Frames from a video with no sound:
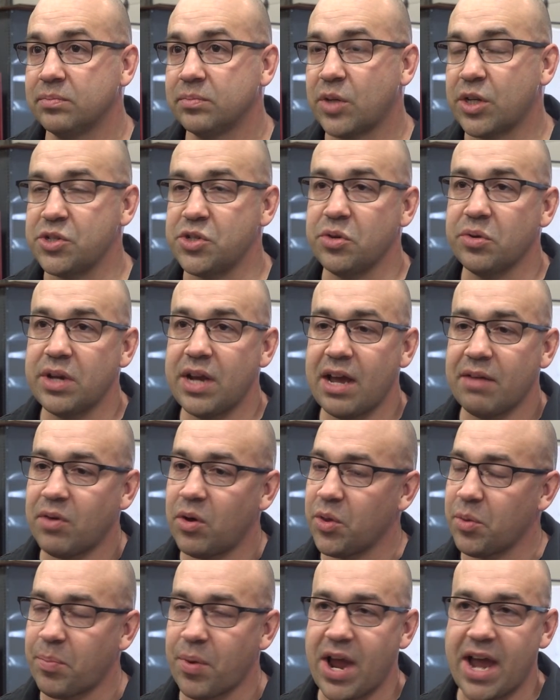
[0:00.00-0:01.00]
because you can have
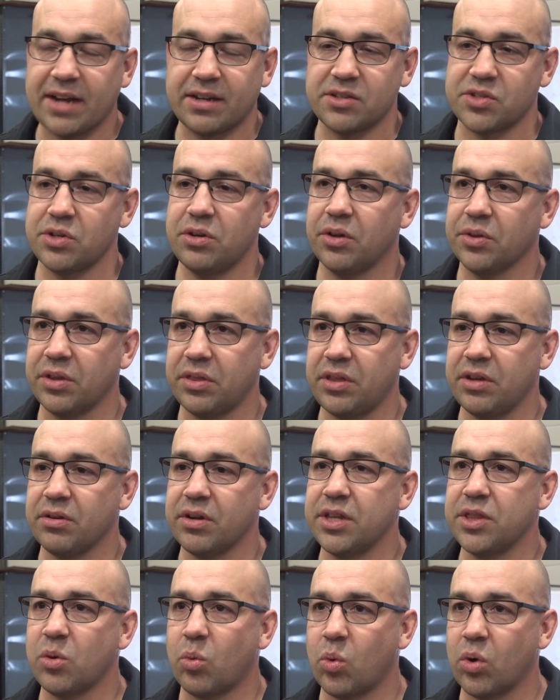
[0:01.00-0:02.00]
all the practice and all the
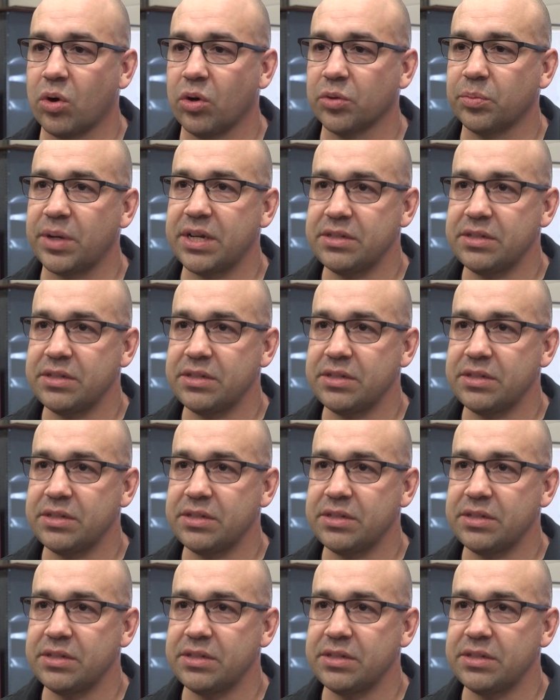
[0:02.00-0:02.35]
theory in the world,